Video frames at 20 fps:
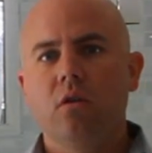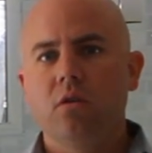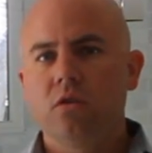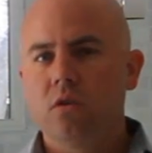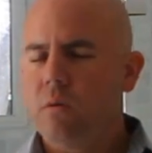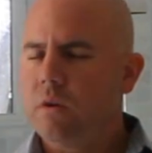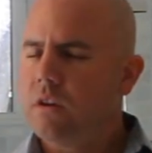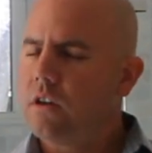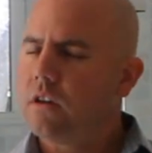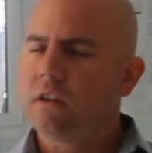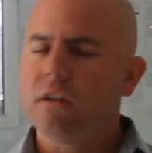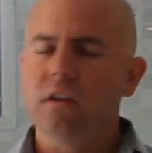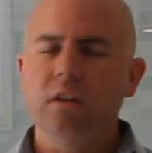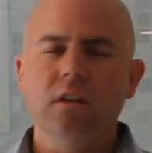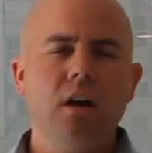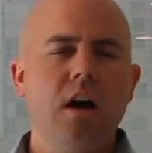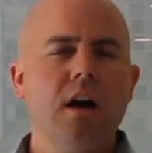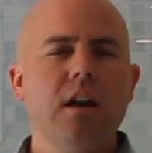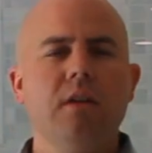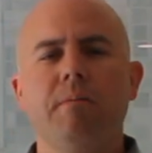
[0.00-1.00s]
So we looked at a
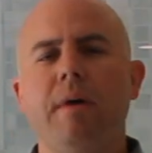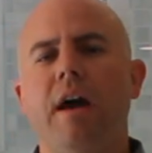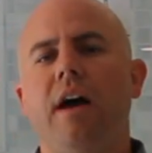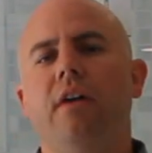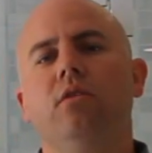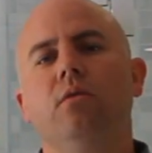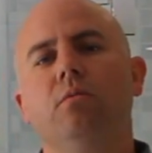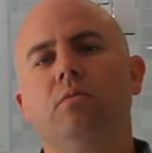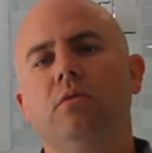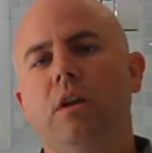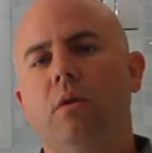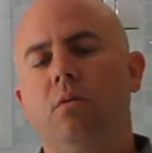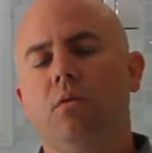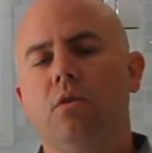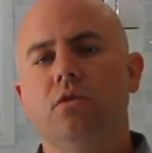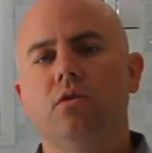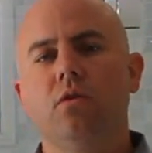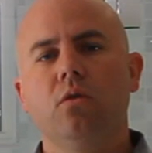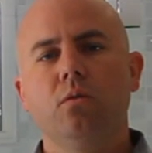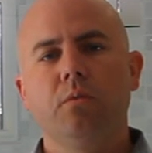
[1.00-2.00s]
lot of bathrooms that were
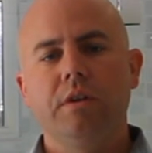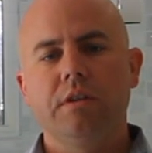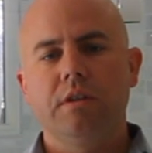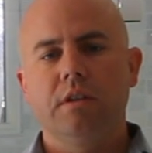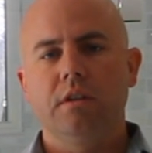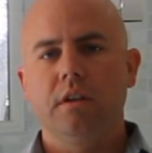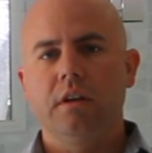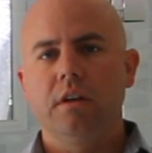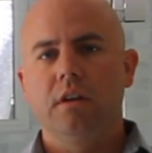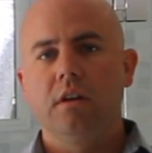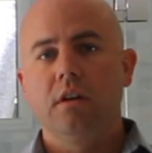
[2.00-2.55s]
sold recently,